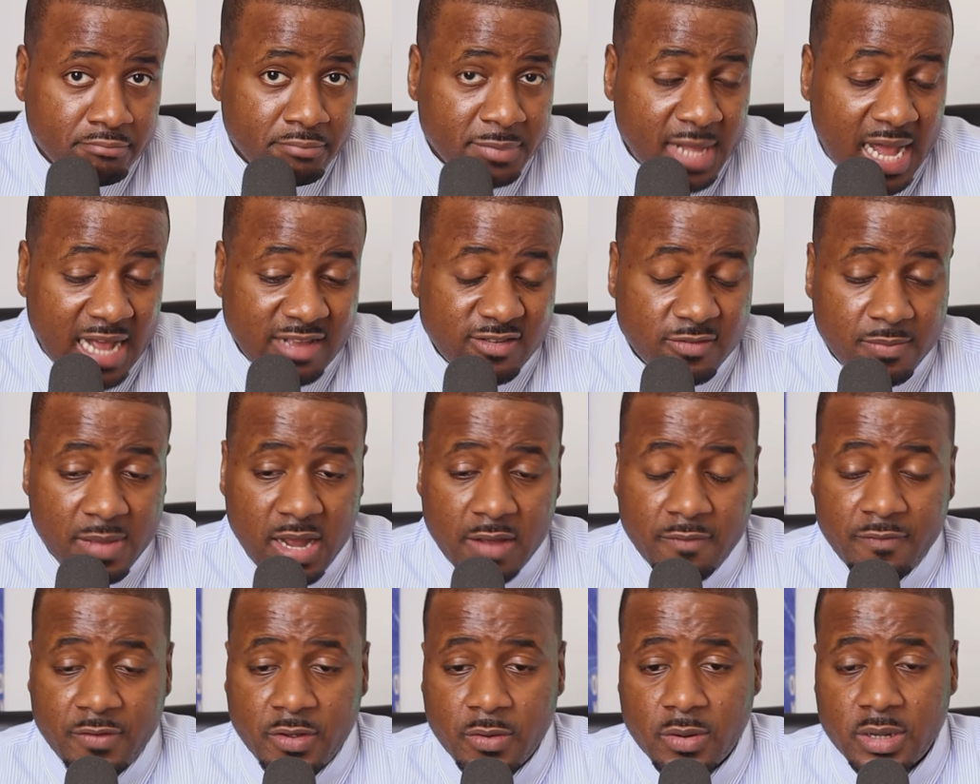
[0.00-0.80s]
That's
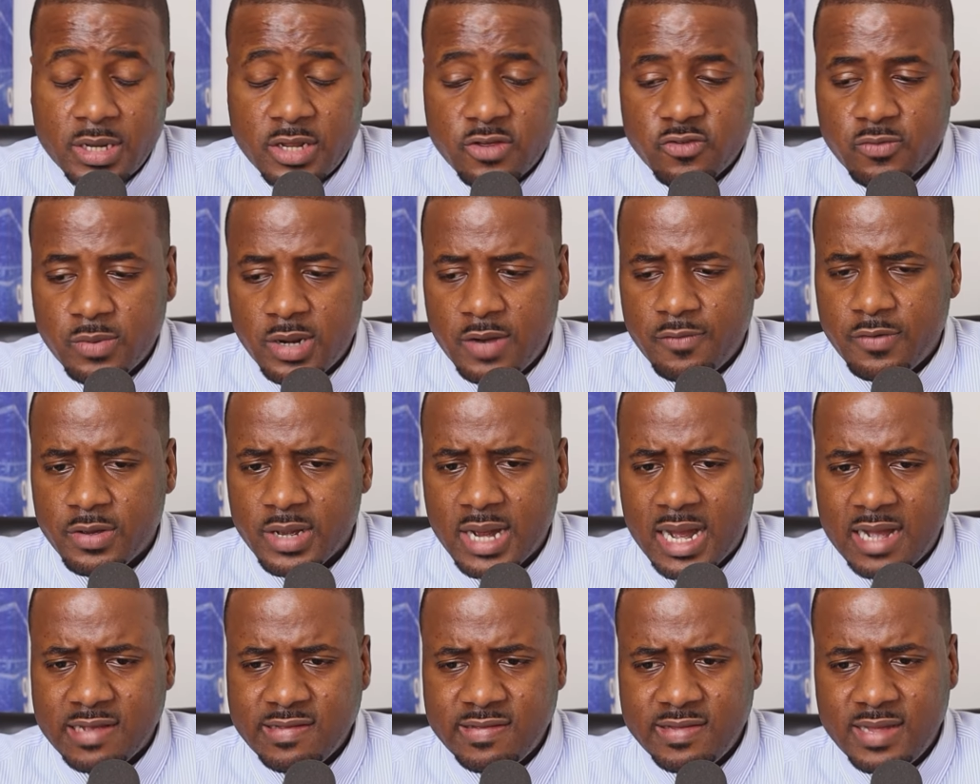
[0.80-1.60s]
my view on this. Whatever you
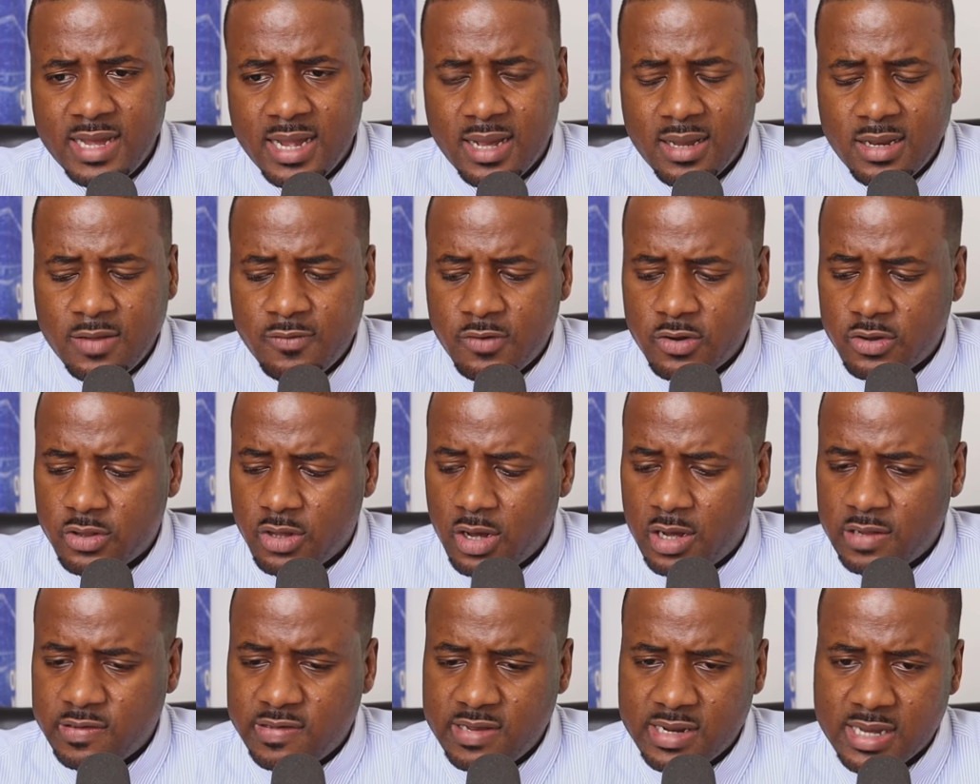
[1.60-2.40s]
guys think, leave your
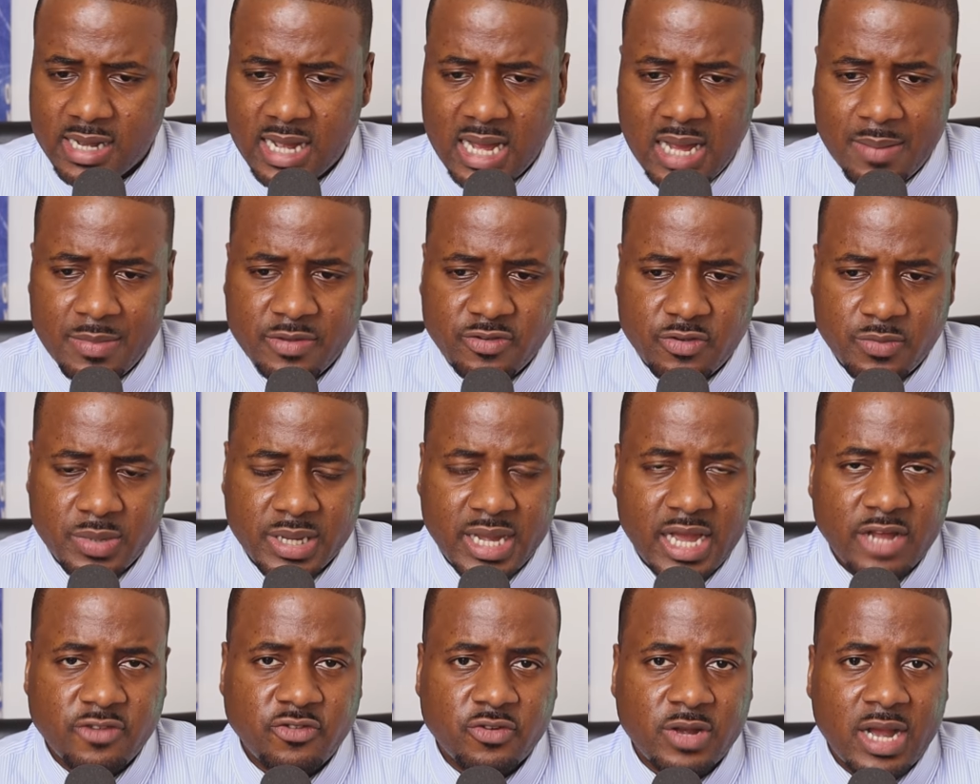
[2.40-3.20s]
thoughts in the comments, and we
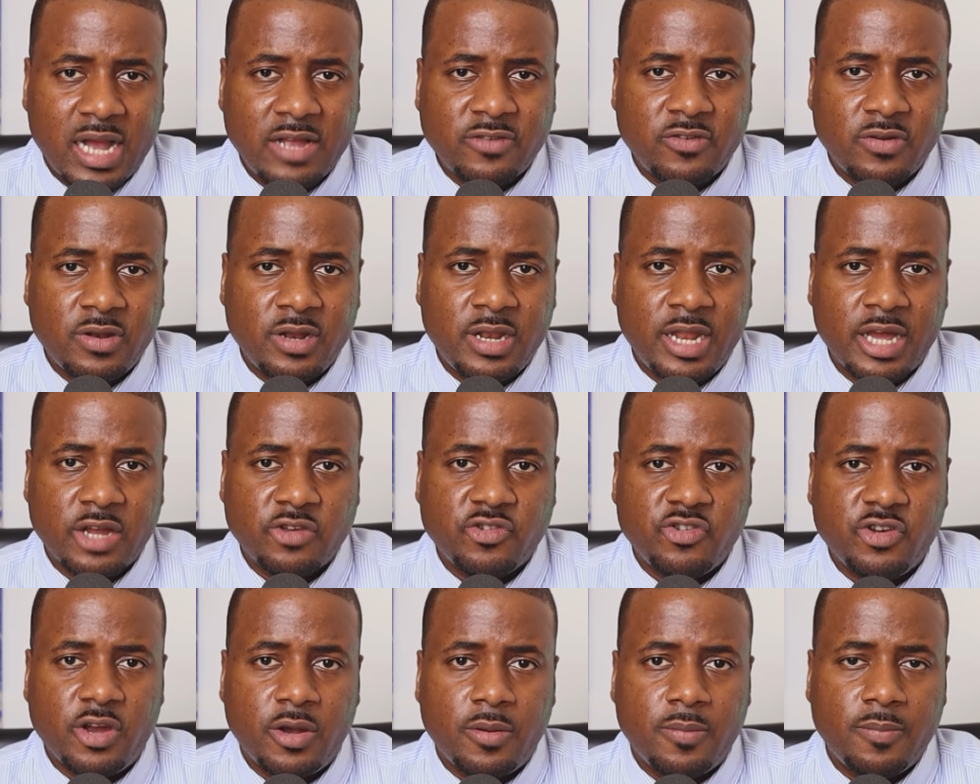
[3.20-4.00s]
catch you guys on the
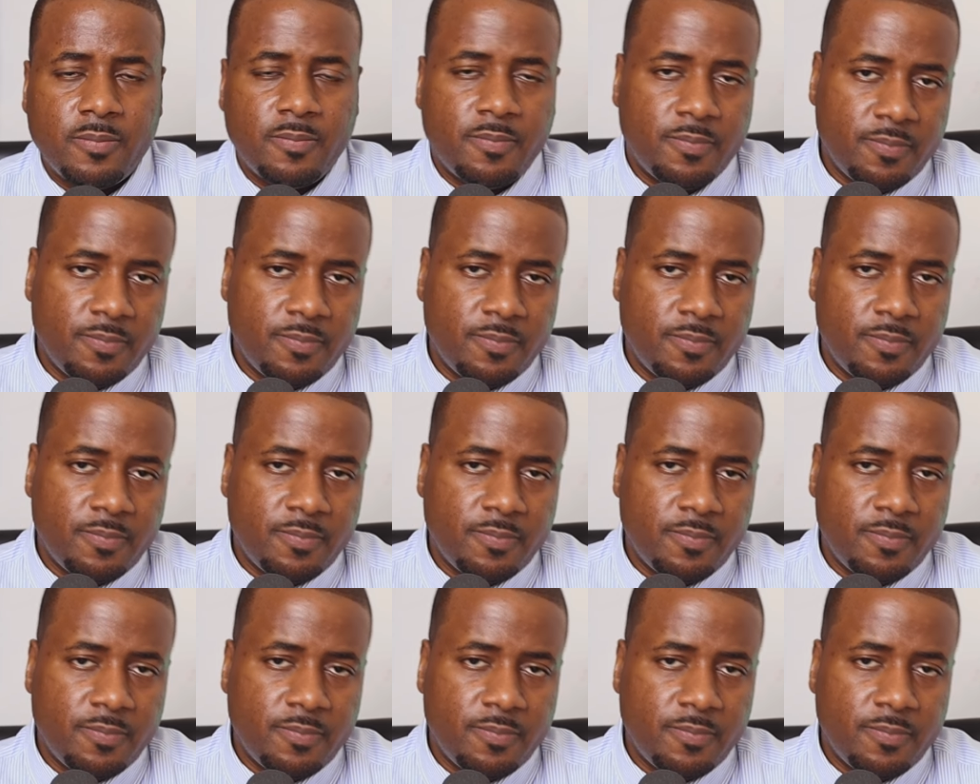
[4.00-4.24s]
next show.